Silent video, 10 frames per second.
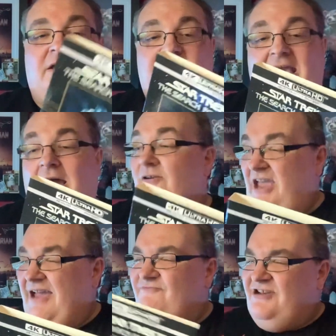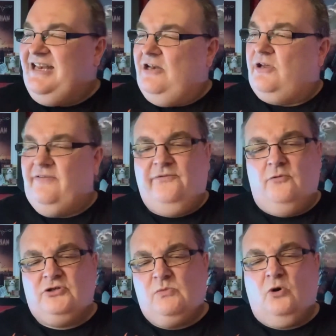Yeah, I am really looking
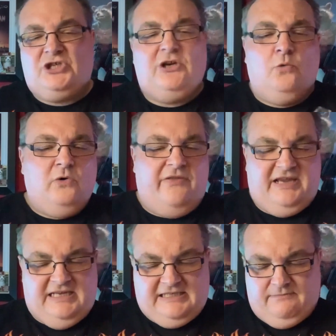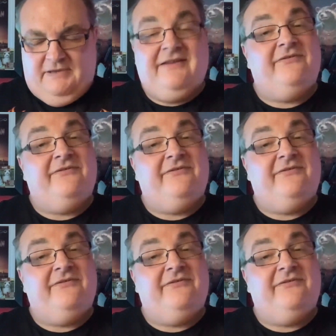forward to watching all of these in